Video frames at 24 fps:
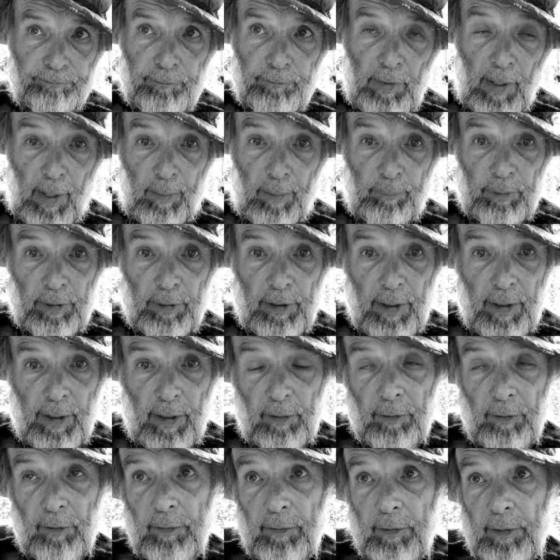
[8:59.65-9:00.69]
Happy
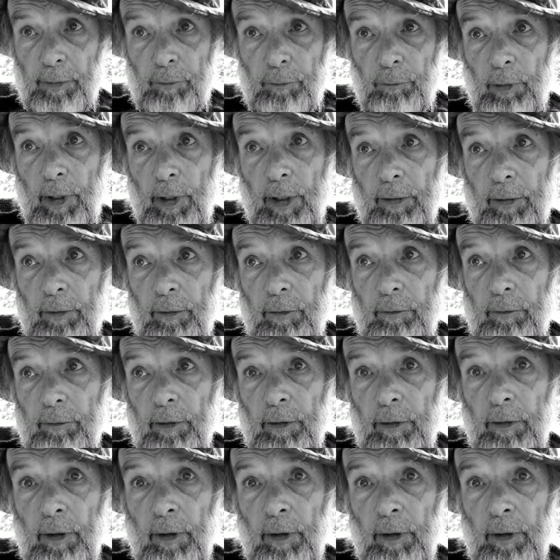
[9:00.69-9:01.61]
Ellen and Reynolds.